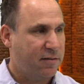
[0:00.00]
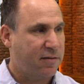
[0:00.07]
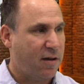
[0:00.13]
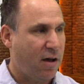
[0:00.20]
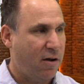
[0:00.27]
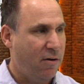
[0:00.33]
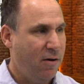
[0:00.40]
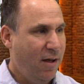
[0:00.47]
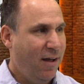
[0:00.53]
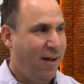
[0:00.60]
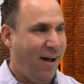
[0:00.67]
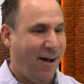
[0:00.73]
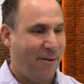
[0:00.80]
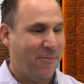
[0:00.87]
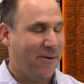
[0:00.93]
So okay.
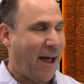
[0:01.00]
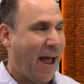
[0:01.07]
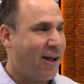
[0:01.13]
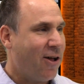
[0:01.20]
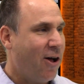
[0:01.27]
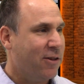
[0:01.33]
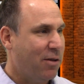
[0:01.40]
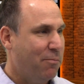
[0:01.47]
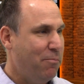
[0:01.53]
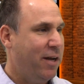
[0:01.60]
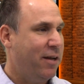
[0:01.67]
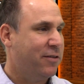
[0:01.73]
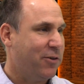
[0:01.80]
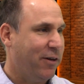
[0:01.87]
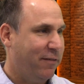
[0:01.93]
um, I call it the
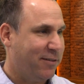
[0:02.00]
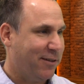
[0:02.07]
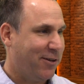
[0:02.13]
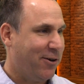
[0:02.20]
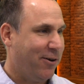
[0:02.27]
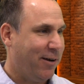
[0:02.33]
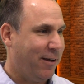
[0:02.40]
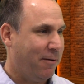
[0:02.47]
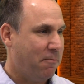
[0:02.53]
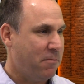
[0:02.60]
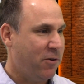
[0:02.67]
Ministry of Security.